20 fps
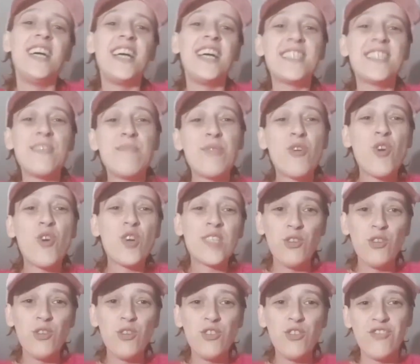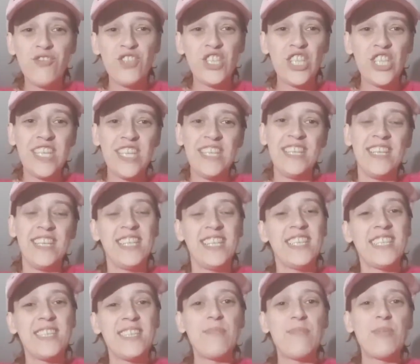Is it because I moved you?
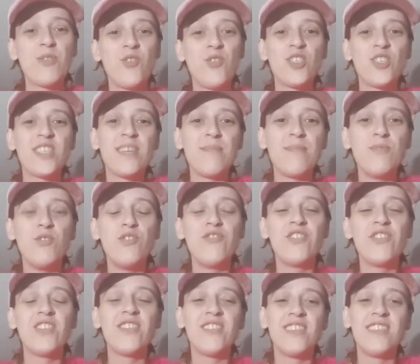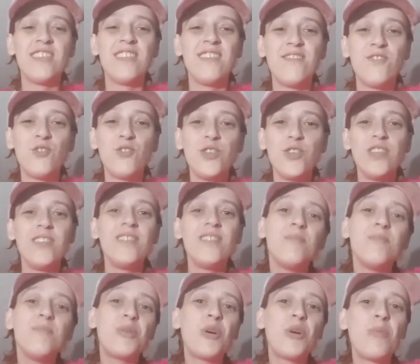Is it because I moved the phone?
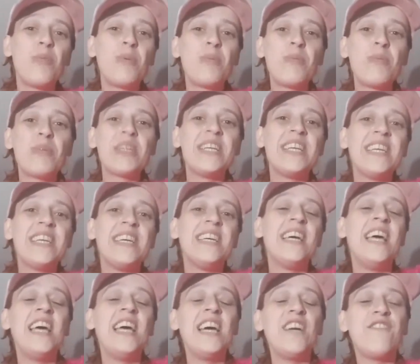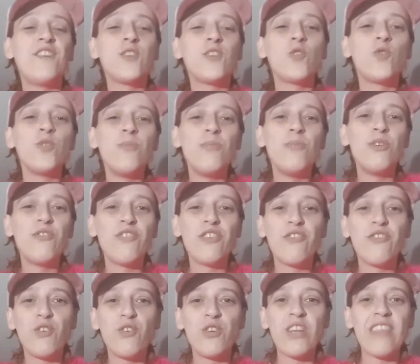Probably. If I don't move the
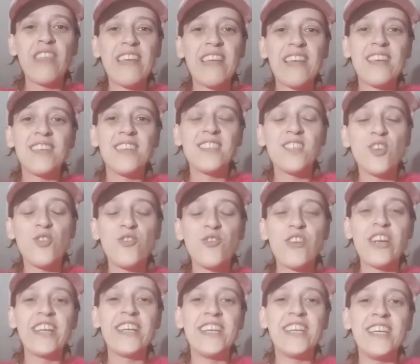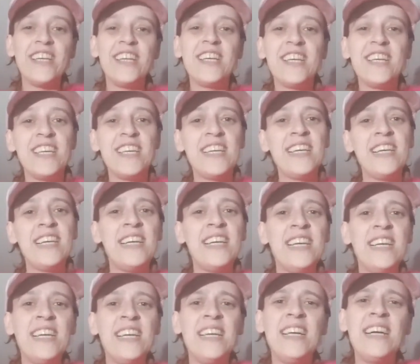phone, I think it's alright.
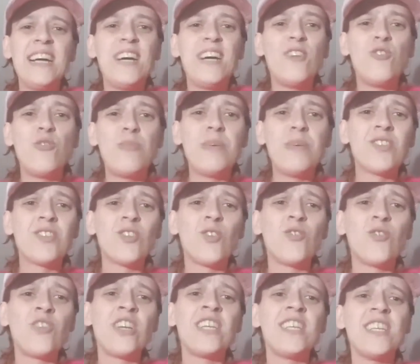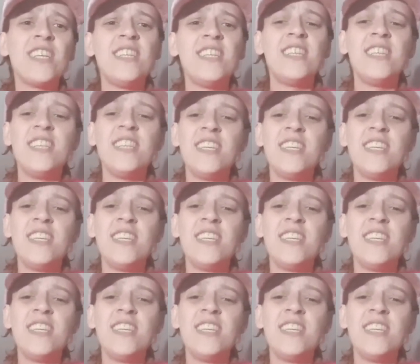I hope it's alright.